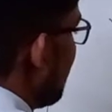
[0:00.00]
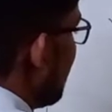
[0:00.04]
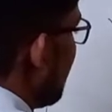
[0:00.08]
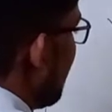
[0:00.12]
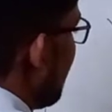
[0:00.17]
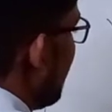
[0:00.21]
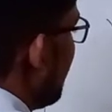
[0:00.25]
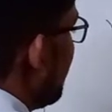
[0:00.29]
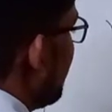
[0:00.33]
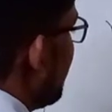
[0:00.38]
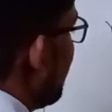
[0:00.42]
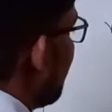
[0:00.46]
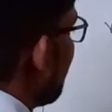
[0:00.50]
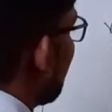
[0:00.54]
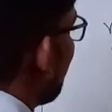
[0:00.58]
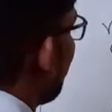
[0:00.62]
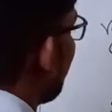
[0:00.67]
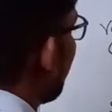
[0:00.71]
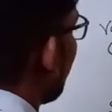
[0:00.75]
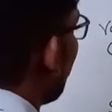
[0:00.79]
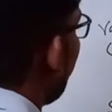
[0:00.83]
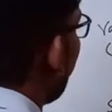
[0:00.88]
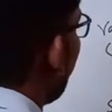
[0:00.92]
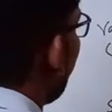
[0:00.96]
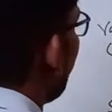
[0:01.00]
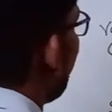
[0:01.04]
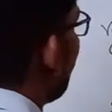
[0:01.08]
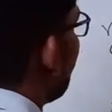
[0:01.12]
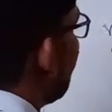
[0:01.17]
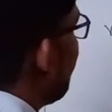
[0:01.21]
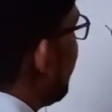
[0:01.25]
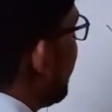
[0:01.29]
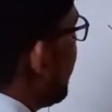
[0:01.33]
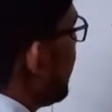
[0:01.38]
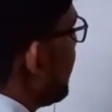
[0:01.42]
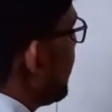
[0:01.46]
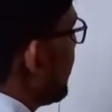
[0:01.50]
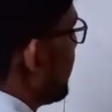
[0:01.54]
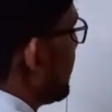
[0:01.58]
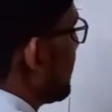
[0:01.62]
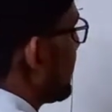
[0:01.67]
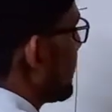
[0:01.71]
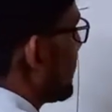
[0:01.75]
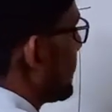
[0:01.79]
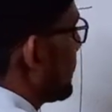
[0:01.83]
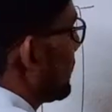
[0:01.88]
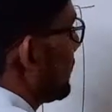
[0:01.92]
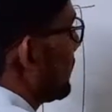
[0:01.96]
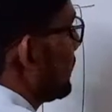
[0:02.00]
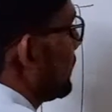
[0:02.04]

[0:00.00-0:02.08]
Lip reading: under root of variance.